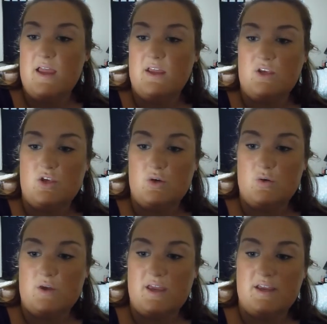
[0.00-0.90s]

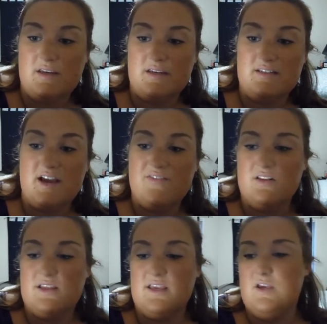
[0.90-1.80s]
you can
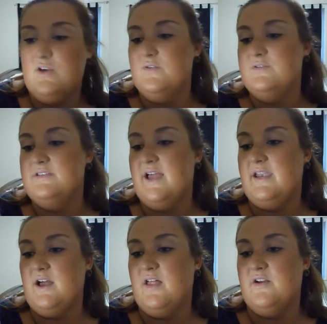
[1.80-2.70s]
definitely use
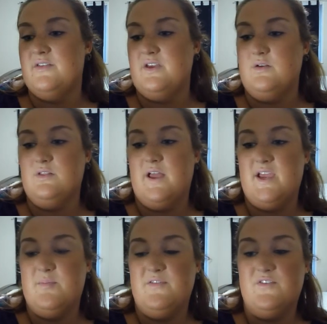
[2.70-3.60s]
any color that you'd
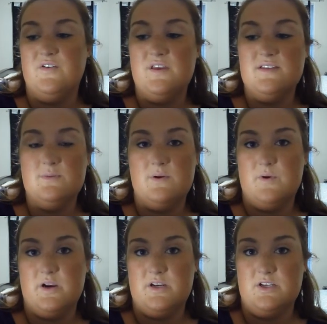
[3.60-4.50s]
like, but for this one
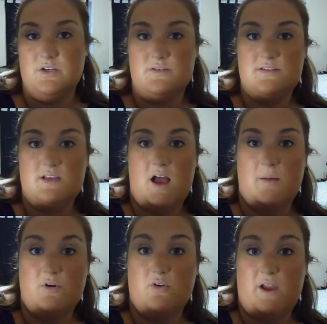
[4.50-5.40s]
we're going to use
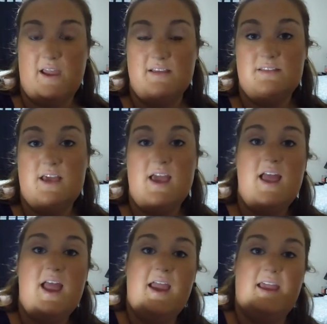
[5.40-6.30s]
grays,
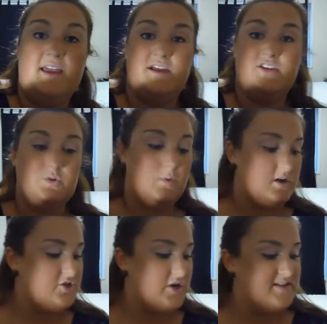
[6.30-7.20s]
and you want
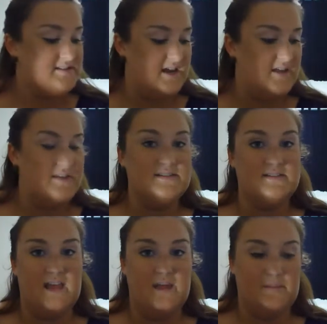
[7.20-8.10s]
to try and stay in the
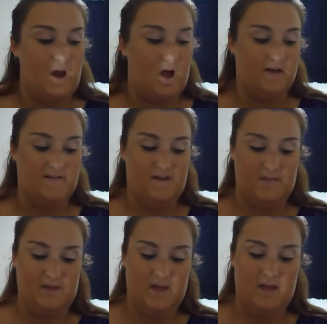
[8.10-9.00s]
same color
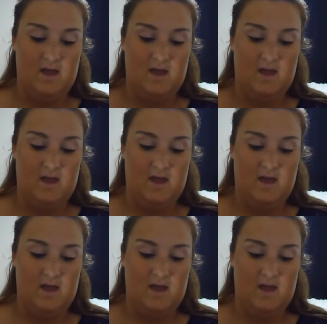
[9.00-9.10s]
family.